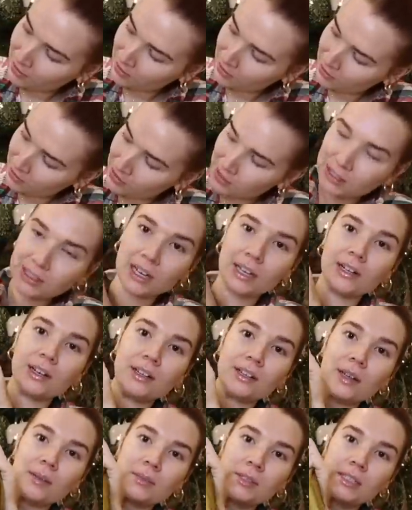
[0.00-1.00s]
a little stain
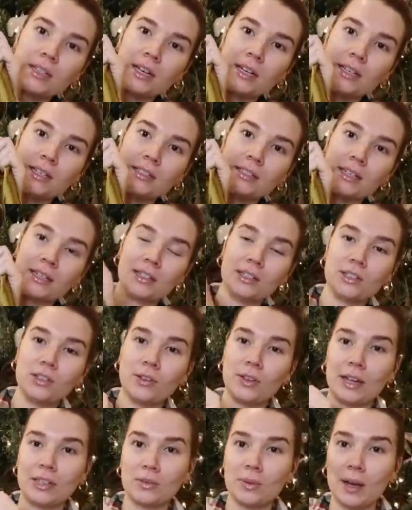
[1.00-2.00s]
on them tonight at dinner, so
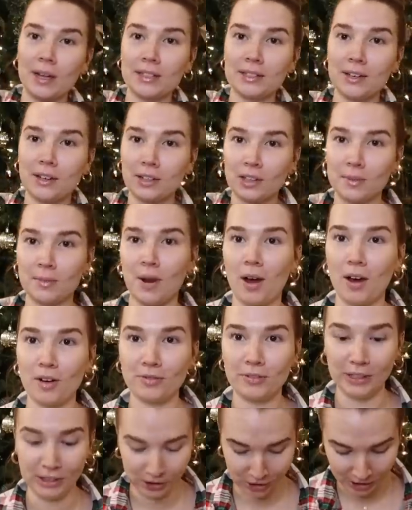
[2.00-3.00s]
that's why I took them
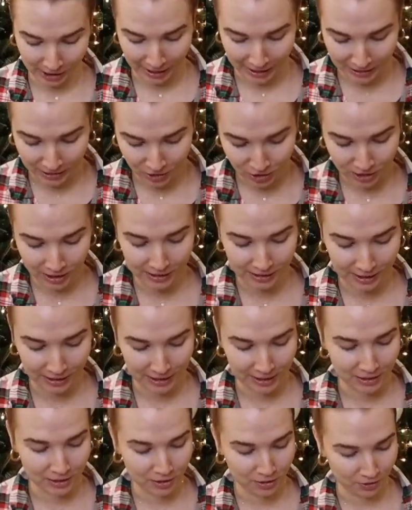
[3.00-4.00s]
off and changed, because I
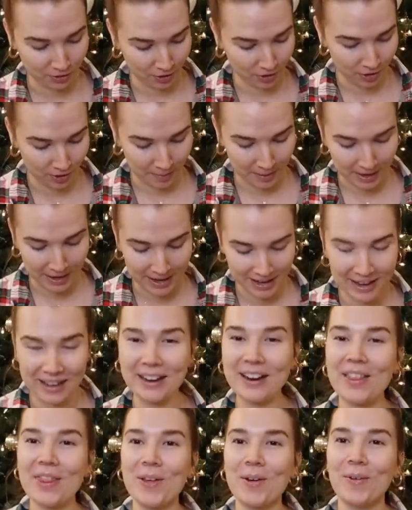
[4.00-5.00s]
need to throw them in
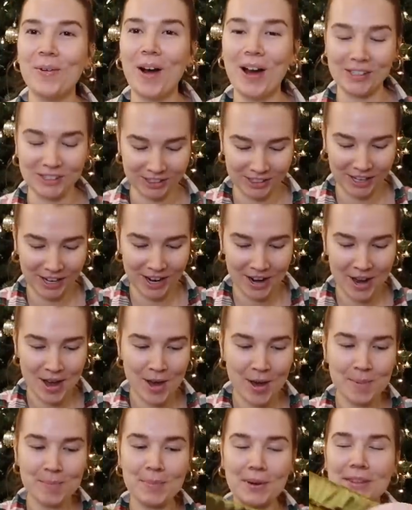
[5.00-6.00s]
the washer.
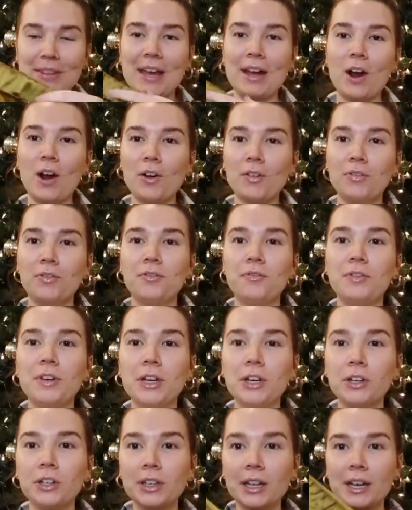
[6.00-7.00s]
But they are
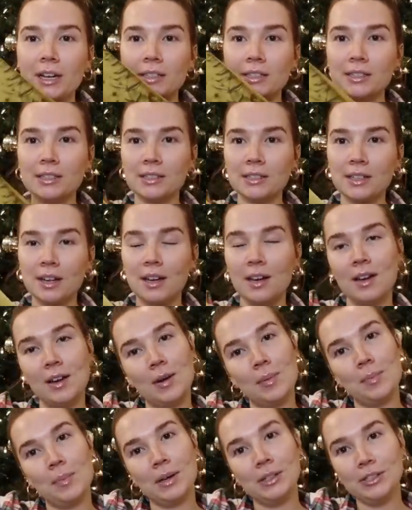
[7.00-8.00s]
fearless
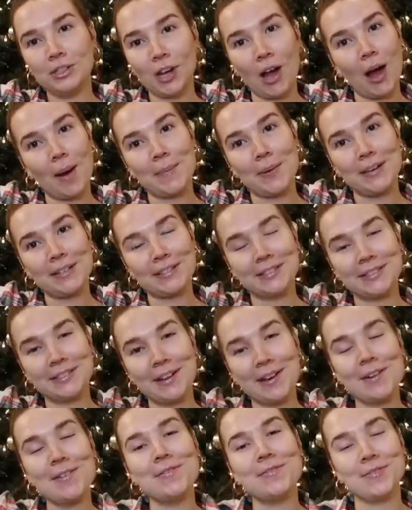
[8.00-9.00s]
pajamas
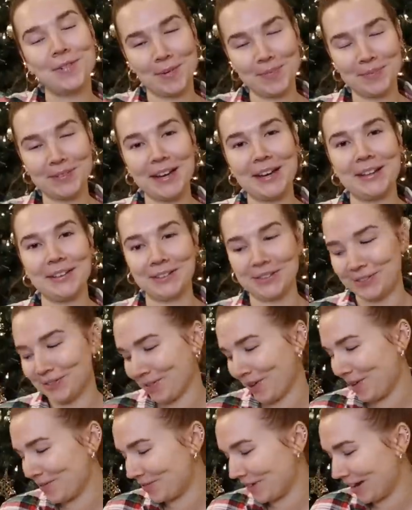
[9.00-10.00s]
from Taylor
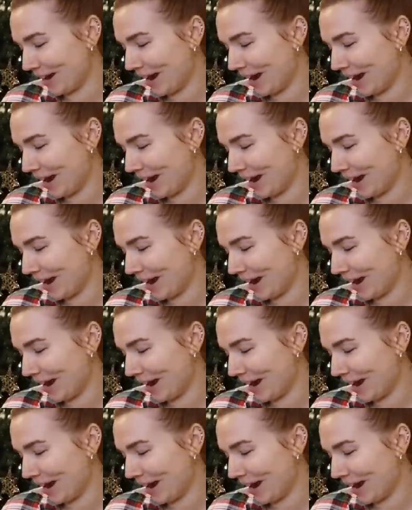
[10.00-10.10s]
Swift.